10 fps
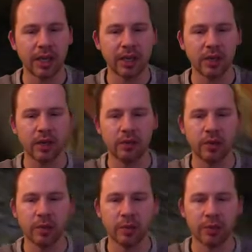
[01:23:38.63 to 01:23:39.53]
I don't even
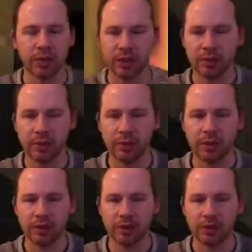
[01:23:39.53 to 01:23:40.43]
remember, and it's probably
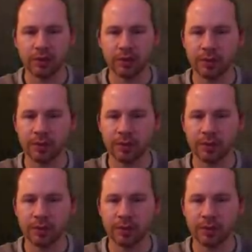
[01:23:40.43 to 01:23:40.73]
not true.